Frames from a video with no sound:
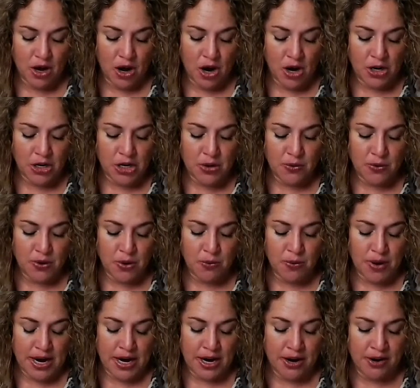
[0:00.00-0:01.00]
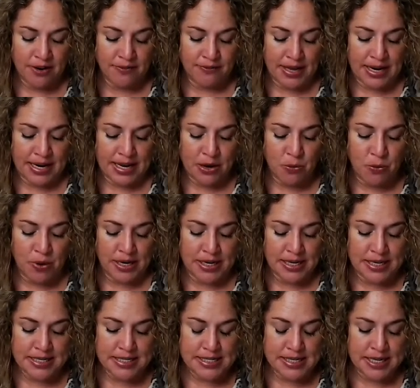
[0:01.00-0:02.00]
Are you aware of any
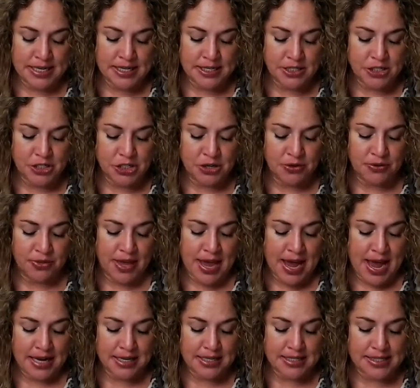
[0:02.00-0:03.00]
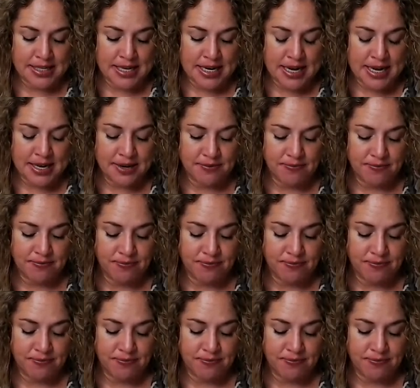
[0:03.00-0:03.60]
witnesses to the accident?